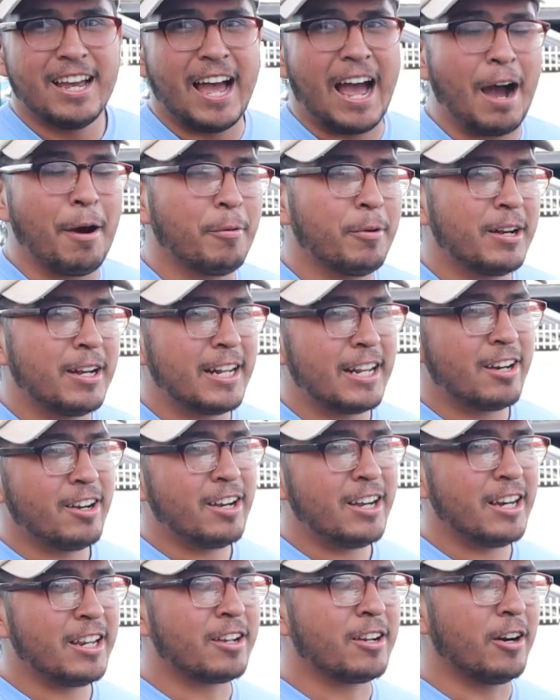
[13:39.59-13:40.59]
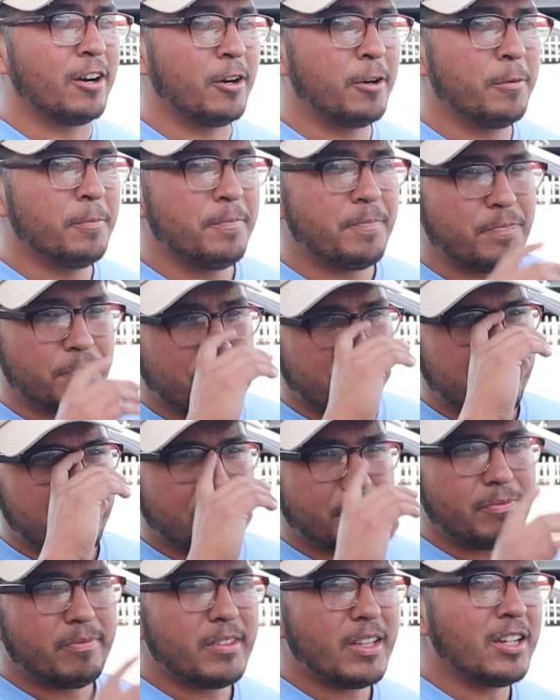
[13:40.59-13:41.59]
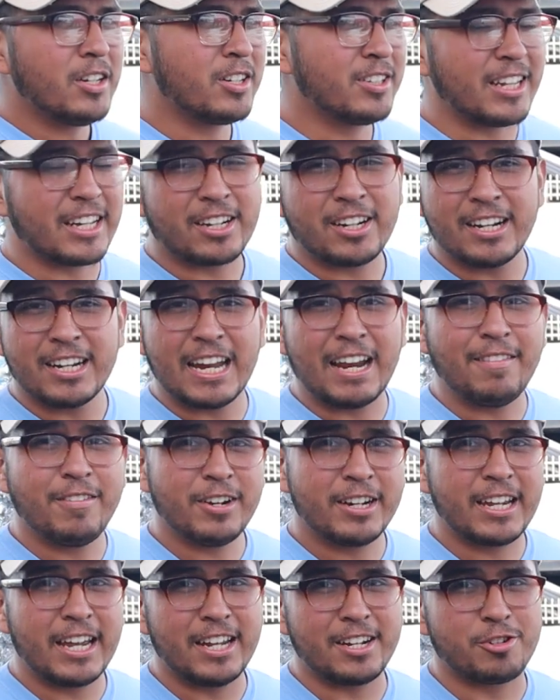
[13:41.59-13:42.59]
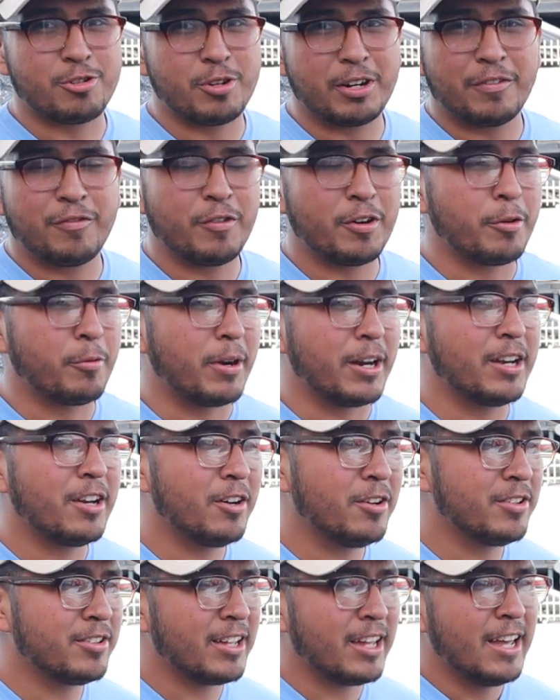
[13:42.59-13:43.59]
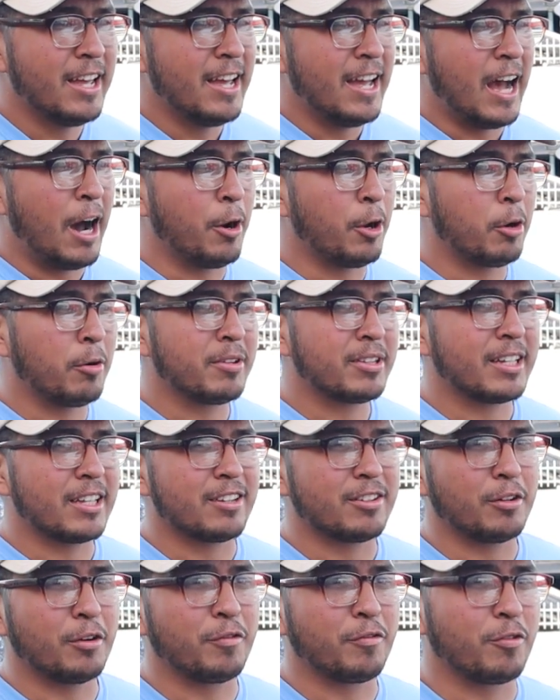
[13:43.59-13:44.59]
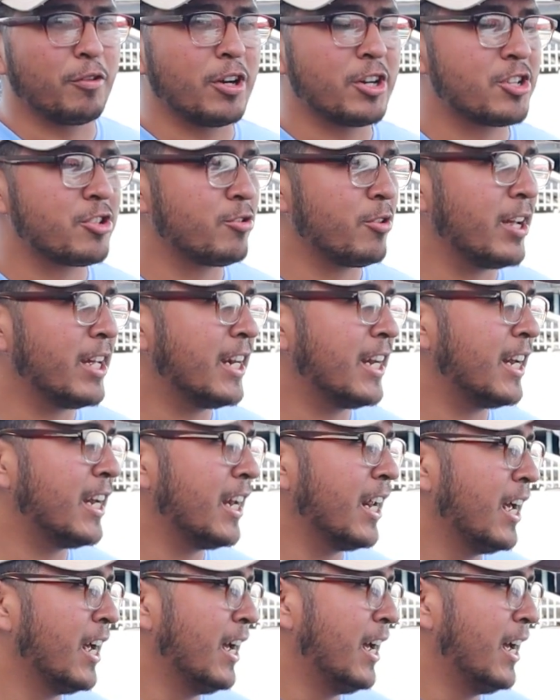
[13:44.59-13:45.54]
I would literally go, because I could never get streak-free windows. I would always get so frustrated.